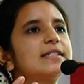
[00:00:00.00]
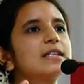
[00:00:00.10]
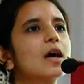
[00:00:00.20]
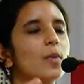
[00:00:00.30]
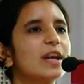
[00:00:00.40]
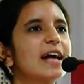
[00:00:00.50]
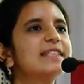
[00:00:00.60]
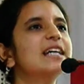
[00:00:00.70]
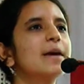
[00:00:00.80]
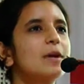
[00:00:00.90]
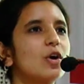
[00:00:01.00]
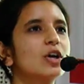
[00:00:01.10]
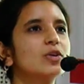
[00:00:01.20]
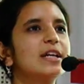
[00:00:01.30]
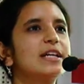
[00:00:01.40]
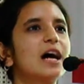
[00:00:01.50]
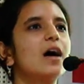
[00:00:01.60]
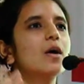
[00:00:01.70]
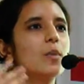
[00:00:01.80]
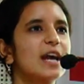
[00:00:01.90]
When I say I belong to India,
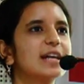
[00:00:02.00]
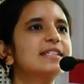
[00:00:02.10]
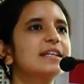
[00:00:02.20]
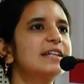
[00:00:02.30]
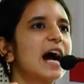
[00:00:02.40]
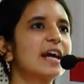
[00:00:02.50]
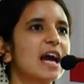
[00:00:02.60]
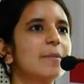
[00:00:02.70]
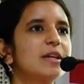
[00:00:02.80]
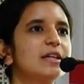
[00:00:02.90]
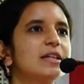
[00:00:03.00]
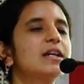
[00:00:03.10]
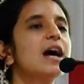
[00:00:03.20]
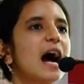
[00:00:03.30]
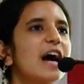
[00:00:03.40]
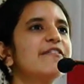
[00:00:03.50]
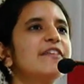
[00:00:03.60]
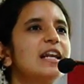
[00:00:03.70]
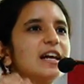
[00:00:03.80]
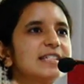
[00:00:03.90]
when I say that I am an Indian, I feel
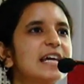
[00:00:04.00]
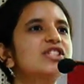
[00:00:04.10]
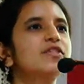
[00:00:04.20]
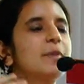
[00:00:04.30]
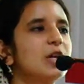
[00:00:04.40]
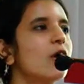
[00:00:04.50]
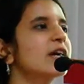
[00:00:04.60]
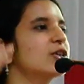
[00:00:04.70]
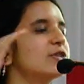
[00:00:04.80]
a sense of belonging to this